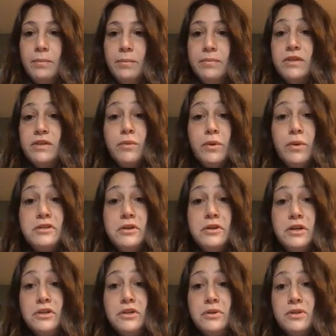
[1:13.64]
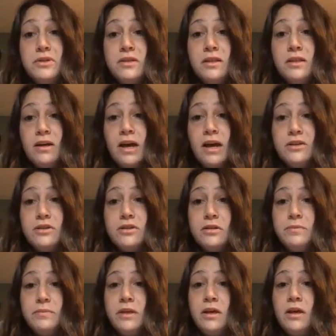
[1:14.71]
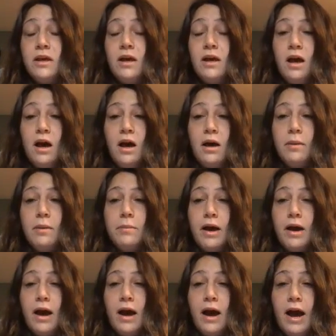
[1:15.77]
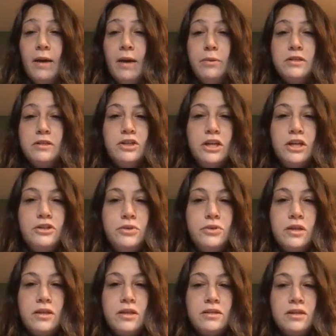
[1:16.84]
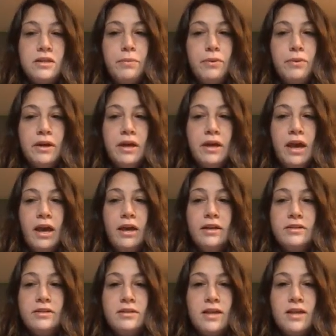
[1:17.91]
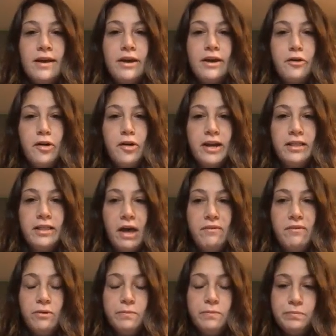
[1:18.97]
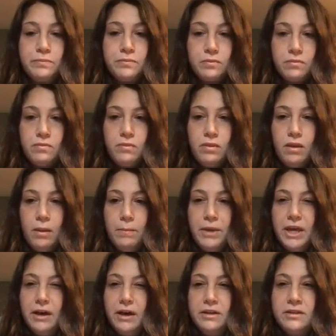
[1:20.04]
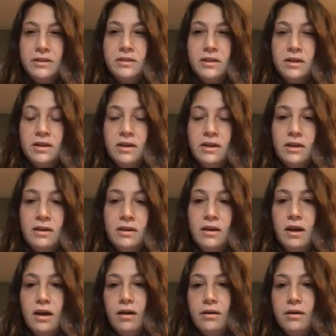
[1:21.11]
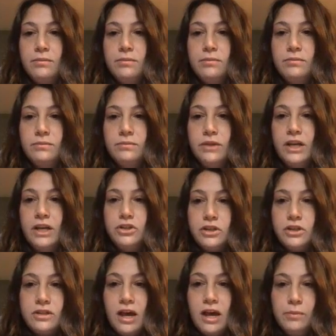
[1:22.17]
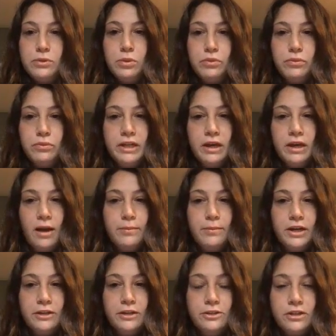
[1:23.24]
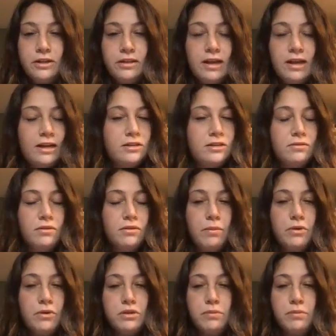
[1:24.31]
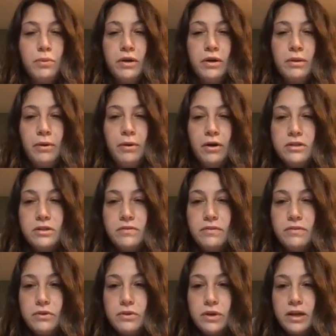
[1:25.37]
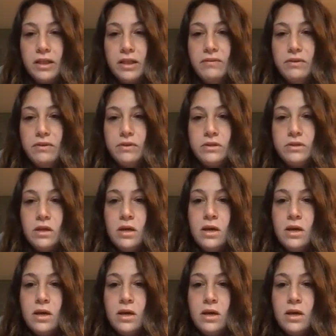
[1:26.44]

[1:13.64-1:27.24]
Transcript: Different ways you can use this in the classroom. I would suggest using this in a pre-K to second grade level because it just helps with reading comprehension, and that's the most important parts of those grade levels.